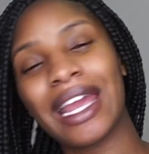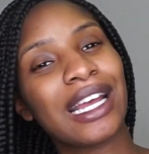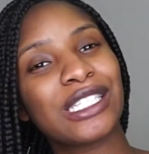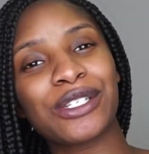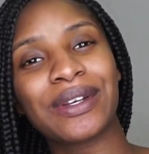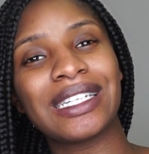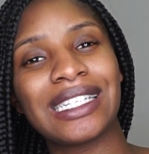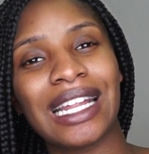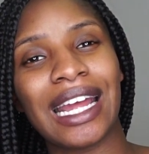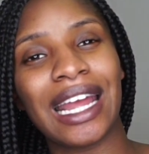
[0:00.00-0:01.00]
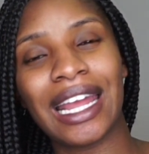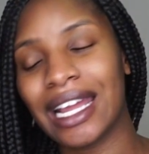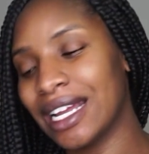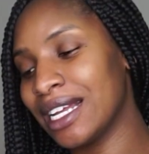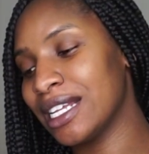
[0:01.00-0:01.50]
answering today
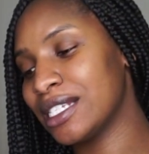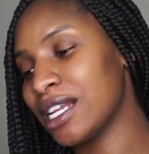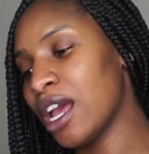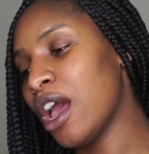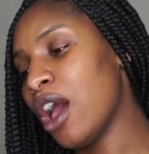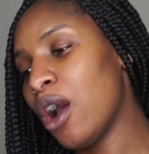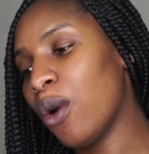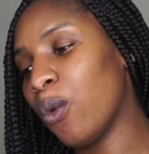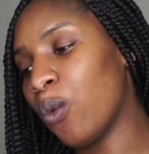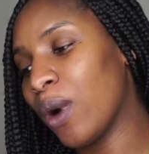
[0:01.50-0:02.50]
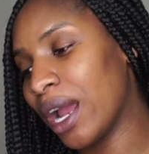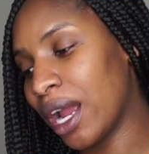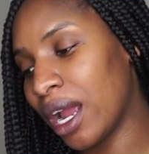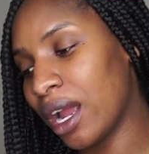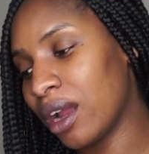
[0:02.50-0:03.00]
is, I